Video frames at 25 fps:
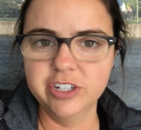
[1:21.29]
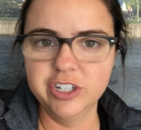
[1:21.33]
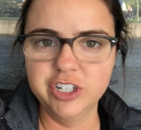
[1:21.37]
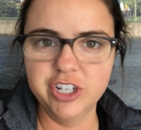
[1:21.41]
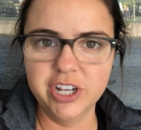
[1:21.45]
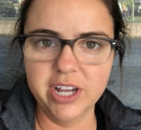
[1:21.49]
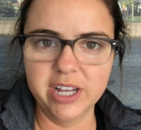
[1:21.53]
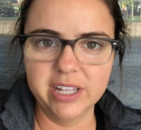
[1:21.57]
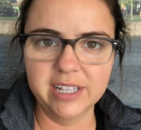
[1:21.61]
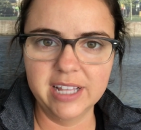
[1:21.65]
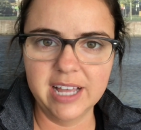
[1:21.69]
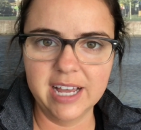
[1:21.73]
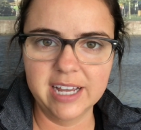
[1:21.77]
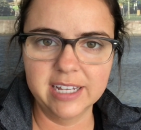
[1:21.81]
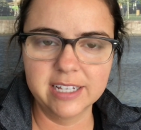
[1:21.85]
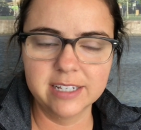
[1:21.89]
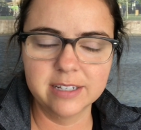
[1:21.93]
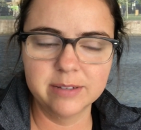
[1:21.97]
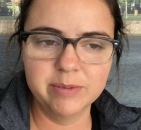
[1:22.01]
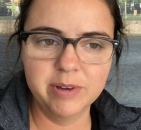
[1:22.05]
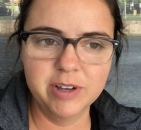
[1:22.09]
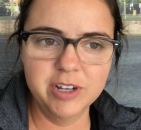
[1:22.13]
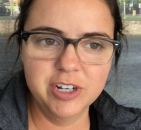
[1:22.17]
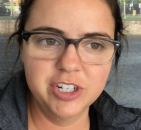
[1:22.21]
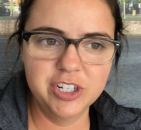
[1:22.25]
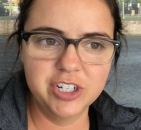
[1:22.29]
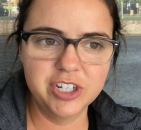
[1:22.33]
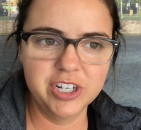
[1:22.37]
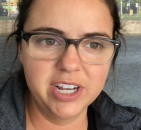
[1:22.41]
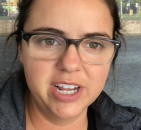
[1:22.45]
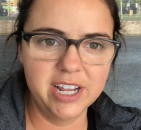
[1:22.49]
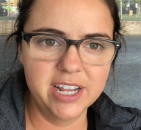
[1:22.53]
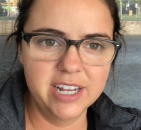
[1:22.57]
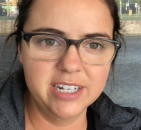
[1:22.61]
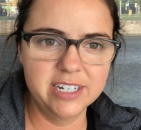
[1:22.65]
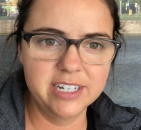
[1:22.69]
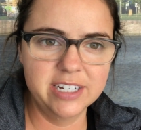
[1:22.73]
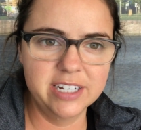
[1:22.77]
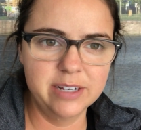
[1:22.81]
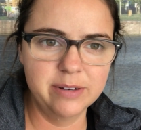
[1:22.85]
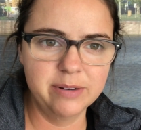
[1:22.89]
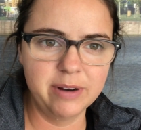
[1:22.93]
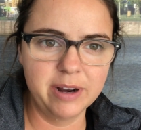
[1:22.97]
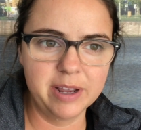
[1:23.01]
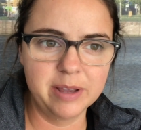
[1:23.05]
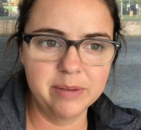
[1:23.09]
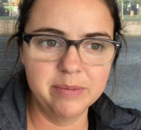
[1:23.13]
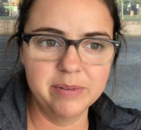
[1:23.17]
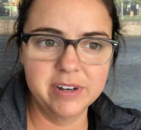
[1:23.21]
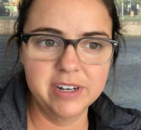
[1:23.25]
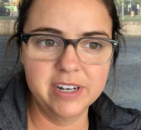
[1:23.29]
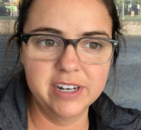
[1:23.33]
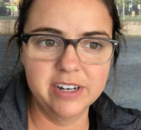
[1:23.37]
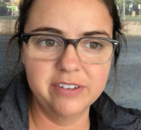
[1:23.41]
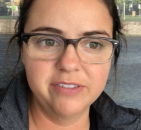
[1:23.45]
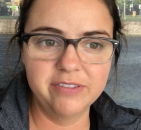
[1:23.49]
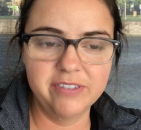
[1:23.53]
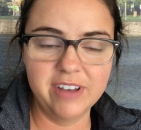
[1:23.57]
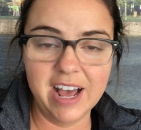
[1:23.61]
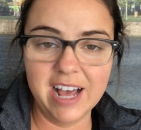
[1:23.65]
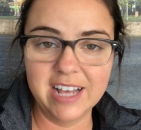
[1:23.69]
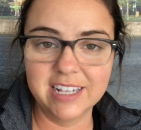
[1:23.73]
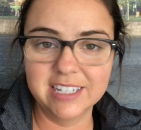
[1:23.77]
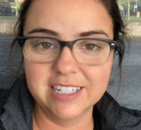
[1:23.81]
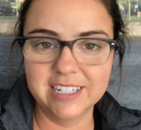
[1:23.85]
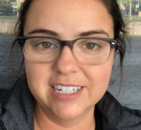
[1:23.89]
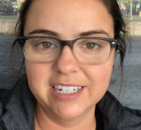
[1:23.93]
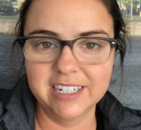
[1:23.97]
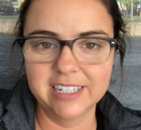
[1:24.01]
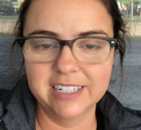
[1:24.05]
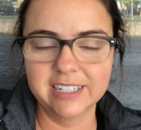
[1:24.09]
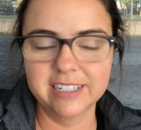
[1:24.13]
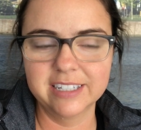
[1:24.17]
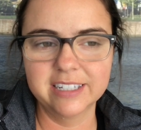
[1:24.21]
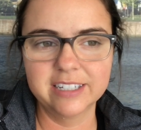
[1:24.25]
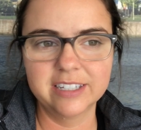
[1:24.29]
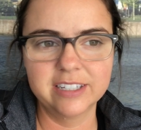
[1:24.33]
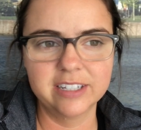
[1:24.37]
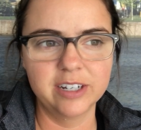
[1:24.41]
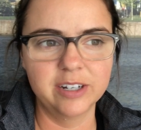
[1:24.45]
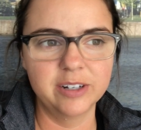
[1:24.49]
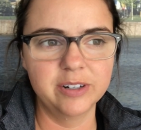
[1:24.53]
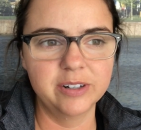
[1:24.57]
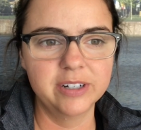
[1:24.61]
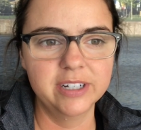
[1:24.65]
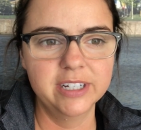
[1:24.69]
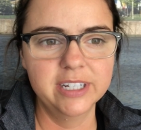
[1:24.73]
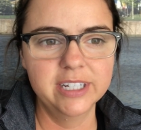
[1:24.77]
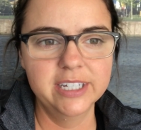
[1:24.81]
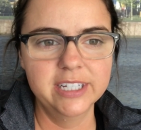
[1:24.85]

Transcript: jet lag as much, and he recommended fasting. So